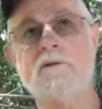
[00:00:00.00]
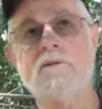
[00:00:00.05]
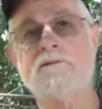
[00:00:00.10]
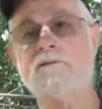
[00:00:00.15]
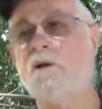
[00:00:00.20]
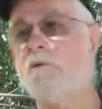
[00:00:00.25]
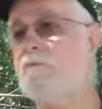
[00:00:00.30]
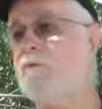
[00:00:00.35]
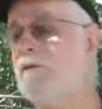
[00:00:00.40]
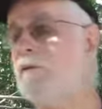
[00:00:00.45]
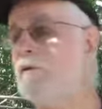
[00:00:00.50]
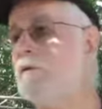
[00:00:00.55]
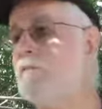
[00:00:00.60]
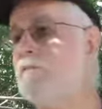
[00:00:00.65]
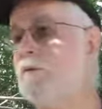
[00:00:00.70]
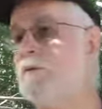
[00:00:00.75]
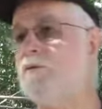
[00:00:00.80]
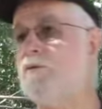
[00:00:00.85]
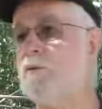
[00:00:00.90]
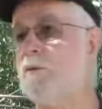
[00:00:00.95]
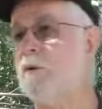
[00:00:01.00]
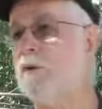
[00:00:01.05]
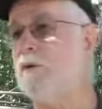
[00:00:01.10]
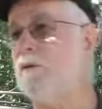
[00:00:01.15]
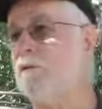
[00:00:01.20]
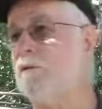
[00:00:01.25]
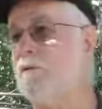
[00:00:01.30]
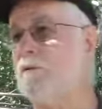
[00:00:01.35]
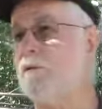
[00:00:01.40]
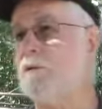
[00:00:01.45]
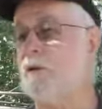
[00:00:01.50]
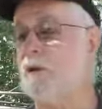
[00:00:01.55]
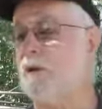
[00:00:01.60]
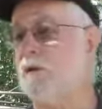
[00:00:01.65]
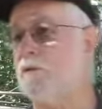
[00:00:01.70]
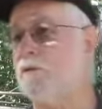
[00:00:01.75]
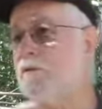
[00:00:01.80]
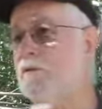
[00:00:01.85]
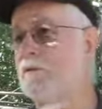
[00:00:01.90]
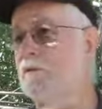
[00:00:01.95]
somewhere in between,
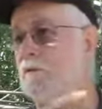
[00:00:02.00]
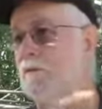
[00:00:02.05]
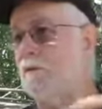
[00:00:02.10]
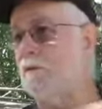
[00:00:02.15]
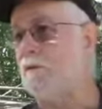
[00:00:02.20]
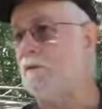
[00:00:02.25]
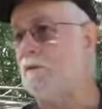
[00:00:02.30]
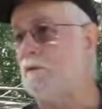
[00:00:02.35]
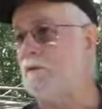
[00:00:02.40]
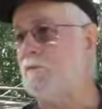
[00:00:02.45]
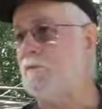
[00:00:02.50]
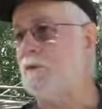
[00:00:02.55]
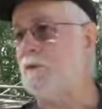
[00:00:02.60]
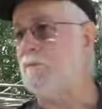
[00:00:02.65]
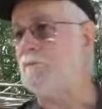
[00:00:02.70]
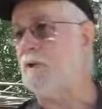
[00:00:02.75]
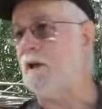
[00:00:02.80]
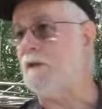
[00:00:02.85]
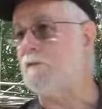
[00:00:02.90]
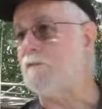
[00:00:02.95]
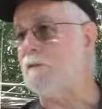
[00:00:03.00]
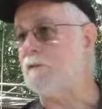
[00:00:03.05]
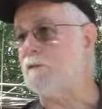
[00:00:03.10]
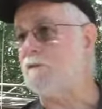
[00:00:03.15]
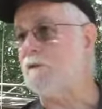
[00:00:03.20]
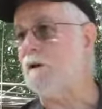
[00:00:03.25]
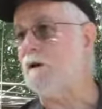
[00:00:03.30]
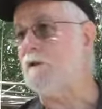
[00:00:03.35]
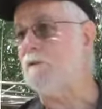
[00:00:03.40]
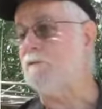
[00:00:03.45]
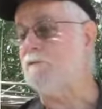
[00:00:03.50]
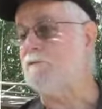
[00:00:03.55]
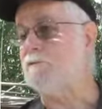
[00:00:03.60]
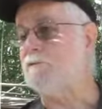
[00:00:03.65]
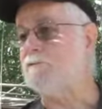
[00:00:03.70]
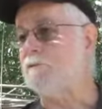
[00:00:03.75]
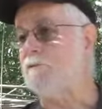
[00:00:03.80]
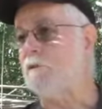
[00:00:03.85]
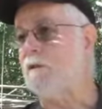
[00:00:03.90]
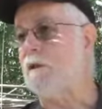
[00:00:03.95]
like the homeopathic
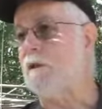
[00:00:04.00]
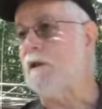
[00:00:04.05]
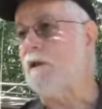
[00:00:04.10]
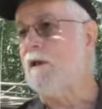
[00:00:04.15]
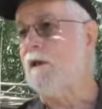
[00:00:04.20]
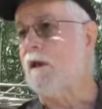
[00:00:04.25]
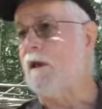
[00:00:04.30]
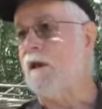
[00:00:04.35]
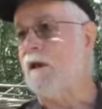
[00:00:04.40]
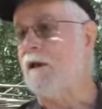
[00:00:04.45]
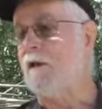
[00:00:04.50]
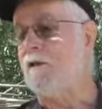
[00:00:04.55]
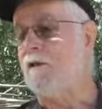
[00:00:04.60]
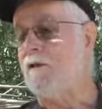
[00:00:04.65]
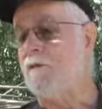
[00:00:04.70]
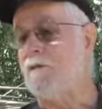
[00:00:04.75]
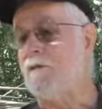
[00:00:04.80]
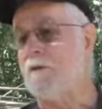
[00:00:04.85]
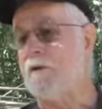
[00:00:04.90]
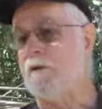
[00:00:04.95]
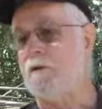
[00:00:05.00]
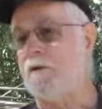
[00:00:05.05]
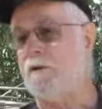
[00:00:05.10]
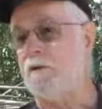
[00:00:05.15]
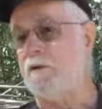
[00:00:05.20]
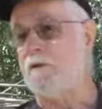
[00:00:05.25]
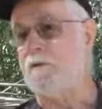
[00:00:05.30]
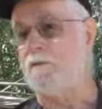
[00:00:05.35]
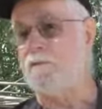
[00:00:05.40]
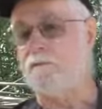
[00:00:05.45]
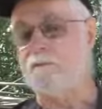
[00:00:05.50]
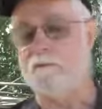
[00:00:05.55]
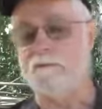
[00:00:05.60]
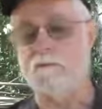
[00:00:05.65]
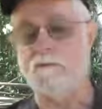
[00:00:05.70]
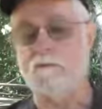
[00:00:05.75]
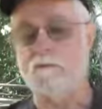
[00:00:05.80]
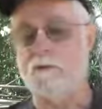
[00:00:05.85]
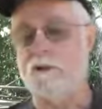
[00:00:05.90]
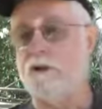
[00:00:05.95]
dilution and the
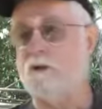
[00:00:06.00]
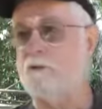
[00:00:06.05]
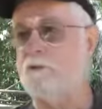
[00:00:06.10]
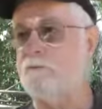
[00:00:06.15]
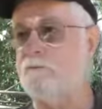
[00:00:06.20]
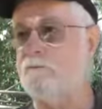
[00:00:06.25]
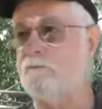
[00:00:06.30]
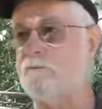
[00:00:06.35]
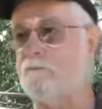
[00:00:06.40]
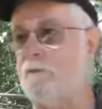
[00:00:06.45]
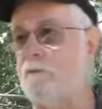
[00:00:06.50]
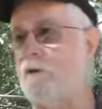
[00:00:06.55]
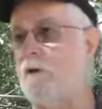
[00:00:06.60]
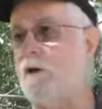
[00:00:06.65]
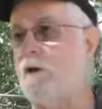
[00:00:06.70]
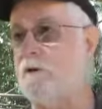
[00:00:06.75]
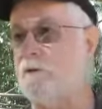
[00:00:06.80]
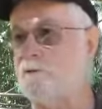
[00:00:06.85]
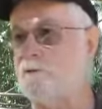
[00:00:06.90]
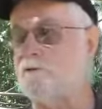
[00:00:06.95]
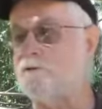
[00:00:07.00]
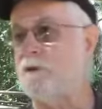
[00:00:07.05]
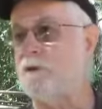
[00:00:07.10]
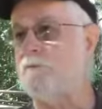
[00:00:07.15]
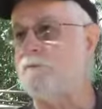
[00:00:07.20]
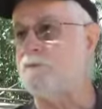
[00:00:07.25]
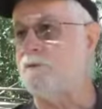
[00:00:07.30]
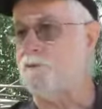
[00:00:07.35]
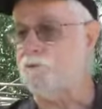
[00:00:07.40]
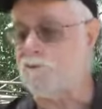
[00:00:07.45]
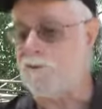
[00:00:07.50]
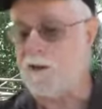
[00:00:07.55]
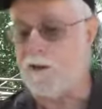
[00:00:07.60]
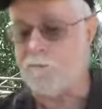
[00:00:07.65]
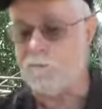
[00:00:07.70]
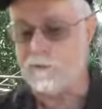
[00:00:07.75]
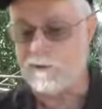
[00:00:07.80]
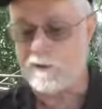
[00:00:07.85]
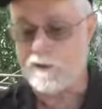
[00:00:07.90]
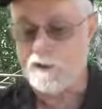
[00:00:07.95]
full-on substance
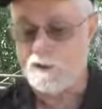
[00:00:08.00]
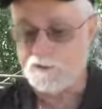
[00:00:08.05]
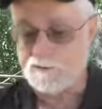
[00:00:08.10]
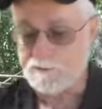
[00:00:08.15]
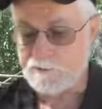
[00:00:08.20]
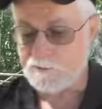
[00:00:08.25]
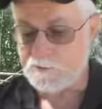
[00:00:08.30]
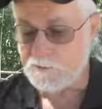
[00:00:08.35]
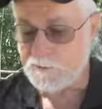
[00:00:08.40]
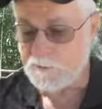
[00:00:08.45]
application.